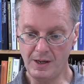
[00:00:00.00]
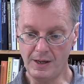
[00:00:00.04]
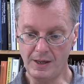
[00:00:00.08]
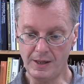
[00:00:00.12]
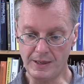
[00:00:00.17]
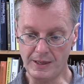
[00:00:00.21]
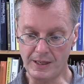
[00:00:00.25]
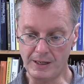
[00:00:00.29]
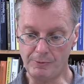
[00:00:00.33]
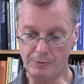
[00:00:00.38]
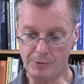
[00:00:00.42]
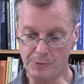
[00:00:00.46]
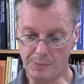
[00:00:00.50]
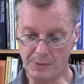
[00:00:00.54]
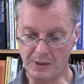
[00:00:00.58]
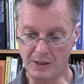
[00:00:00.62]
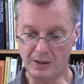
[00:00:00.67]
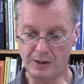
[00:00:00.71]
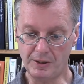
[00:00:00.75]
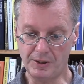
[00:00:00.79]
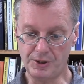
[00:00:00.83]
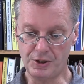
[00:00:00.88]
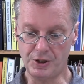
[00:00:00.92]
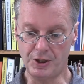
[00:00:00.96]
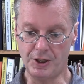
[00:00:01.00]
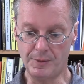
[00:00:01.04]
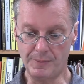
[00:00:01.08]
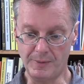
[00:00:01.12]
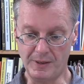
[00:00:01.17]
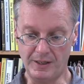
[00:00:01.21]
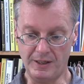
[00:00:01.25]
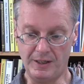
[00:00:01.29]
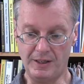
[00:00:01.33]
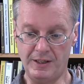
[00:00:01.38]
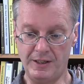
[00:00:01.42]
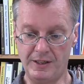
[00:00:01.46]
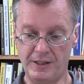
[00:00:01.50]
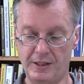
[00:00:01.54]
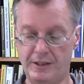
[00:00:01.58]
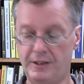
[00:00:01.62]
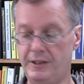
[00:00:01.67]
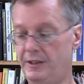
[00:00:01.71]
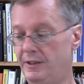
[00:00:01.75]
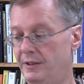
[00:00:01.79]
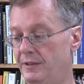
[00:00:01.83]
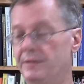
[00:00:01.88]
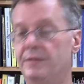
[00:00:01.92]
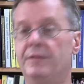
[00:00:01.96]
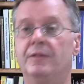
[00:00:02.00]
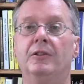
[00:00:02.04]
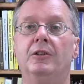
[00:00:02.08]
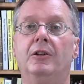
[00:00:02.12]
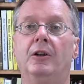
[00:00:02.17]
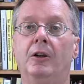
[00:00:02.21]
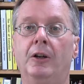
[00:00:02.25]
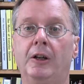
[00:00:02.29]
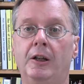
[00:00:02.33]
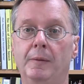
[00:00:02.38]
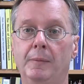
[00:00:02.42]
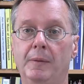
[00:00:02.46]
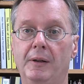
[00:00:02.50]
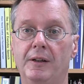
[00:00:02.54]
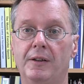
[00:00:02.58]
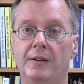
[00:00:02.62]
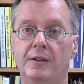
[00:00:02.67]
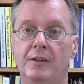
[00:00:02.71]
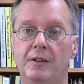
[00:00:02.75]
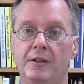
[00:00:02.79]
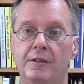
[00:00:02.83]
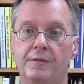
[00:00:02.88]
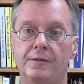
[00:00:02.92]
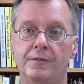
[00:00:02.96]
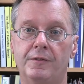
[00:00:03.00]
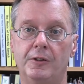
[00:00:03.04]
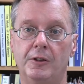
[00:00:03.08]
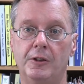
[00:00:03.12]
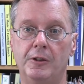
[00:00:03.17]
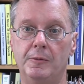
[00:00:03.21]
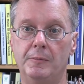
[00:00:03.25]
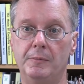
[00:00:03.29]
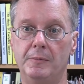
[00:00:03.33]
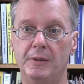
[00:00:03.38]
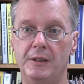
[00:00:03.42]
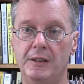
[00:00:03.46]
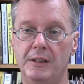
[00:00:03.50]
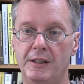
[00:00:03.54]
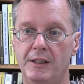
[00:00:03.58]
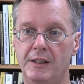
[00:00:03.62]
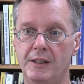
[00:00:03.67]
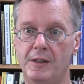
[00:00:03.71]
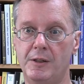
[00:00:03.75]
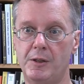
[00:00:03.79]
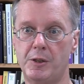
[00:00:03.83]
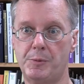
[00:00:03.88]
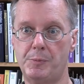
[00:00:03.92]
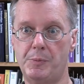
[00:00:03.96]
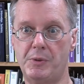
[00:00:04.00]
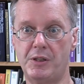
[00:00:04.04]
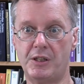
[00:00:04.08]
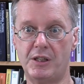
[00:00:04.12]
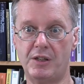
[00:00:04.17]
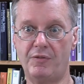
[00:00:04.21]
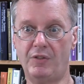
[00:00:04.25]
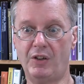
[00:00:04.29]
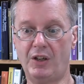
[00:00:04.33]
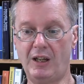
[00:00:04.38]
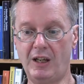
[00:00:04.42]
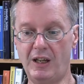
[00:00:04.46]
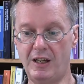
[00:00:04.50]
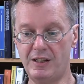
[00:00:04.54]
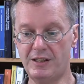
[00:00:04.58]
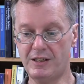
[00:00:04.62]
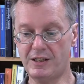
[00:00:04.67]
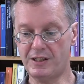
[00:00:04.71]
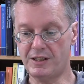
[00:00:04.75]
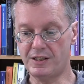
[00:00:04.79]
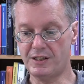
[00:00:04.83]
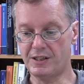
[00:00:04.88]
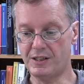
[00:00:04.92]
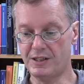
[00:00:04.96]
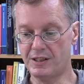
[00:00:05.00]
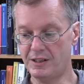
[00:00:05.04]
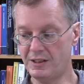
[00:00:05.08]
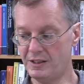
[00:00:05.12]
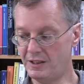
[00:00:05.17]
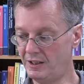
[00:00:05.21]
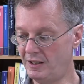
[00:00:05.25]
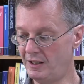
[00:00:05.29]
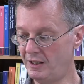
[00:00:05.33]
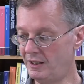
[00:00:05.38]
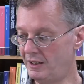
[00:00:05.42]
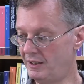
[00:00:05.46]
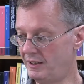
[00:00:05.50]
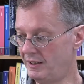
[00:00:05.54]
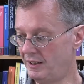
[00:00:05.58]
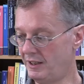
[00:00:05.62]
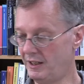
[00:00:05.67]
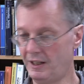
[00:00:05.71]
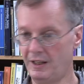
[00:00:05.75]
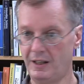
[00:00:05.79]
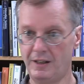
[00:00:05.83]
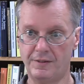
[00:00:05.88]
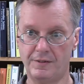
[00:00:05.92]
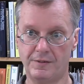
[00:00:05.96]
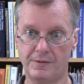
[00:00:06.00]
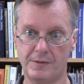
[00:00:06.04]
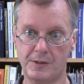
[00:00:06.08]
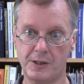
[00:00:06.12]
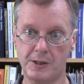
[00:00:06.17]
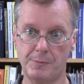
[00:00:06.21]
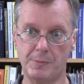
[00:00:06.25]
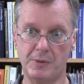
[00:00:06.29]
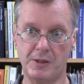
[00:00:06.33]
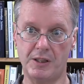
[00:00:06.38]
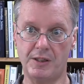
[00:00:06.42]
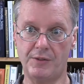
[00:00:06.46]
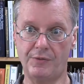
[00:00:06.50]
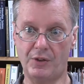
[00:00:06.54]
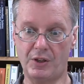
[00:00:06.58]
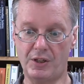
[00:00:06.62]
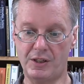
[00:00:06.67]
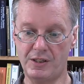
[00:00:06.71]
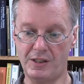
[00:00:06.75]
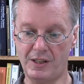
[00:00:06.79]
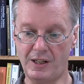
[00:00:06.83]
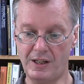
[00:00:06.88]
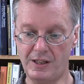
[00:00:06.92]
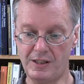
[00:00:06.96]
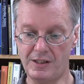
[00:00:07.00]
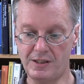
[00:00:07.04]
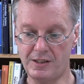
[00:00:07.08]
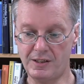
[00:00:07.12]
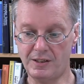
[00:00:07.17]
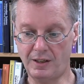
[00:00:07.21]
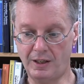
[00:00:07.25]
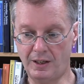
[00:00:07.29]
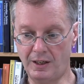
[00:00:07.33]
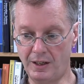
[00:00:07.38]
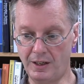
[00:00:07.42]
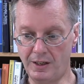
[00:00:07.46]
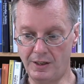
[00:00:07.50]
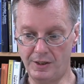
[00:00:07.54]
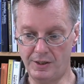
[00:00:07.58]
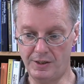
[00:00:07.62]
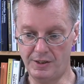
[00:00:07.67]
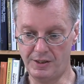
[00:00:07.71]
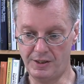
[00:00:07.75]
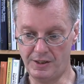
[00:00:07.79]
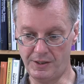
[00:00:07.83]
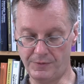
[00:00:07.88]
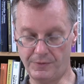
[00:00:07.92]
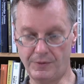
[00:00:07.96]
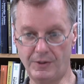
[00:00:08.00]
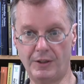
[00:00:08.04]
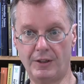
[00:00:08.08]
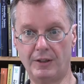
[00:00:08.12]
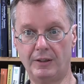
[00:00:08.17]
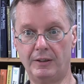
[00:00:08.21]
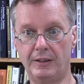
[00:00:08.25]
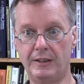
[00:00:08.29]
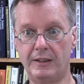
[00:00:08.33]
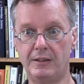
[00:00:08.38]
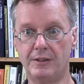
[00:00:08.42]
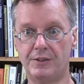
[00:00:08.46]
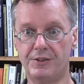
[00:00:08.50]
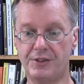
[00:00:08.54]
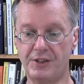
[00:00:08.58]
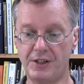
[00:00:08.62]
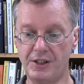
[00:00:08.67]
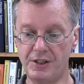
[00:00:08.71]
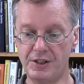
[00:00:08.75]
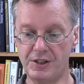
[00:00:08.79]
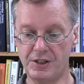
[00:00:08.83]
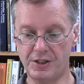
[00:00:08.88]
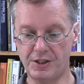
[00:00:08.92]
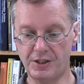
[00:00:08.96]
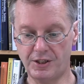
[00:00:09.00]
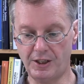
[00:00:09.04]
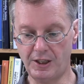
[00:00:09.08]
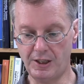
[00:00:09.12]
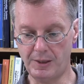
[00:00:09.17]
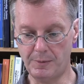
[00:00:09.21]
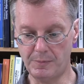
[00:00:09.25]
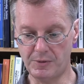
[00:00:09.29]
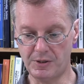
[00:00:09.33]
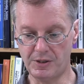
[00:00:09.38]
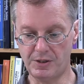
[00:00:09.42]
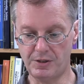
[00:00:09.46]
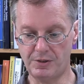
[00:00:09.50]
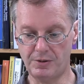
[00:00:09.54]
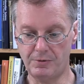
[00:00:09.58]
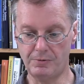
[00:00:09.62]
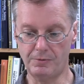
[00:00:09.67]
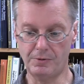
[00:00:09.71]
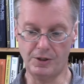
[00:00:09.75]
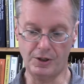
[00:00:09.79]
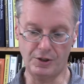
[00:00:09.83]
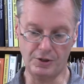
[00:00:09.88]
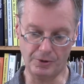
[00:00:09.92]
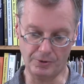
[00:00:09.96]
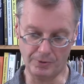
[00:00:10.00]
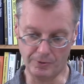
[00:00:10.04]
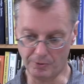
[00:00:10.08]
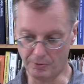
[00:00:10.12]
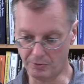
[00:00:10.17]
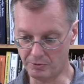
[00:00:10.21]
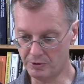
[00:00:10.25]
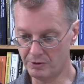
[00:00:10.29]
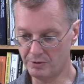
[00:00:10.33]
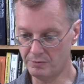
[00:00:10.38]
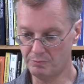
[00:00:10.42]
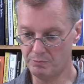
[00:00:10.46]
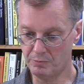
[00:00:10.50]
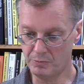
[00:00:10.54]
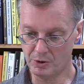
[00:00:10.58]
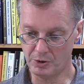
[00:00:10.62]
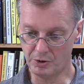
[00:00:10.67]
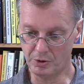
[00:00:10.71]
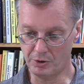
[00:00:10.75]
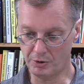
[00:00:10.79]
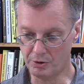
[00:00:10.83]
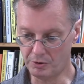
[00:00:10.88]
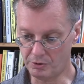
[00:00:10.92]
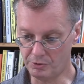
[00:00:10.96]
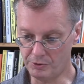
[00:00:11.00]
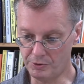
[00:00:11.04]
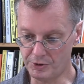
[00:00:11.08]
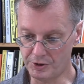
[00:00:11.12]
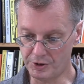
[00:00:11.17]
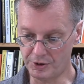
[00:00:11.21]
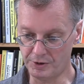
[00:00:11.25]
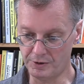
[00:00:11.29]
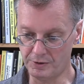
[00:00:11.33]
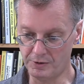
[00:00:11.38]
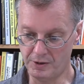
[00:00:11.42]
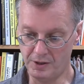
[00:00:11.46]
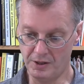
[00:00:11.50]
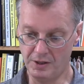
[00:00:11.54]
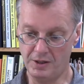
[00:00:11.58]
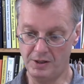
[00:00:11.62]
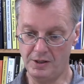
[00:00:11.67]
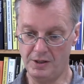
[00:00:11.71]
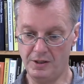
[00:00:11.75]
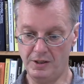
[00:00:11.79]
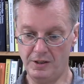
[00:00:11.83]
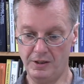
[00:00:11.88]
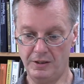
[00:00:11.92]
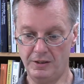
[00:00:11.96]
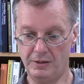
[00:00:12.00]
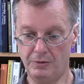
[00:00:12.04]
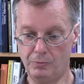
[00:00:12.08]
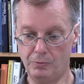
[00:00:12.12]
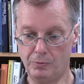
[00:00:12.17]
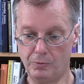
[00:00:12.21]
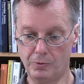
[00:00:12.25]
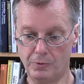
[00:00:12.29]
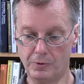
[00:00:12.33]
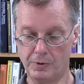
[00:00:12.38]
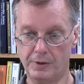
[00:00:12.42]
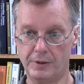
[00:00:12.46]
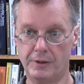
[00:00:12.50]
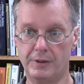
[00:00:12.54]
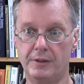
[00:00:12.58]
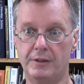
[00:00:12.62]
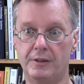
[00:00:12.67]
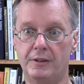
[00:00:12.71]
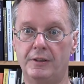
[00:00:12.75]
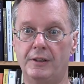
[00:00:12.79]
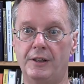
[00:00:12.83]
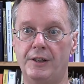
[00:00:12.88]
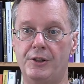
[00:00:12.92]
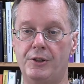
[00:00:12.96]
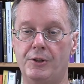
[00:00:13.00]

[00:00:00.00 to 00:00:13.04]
That would be a legitimate inductive argument from specific cases, specific states, and different legalization schemes to a general conclusion or a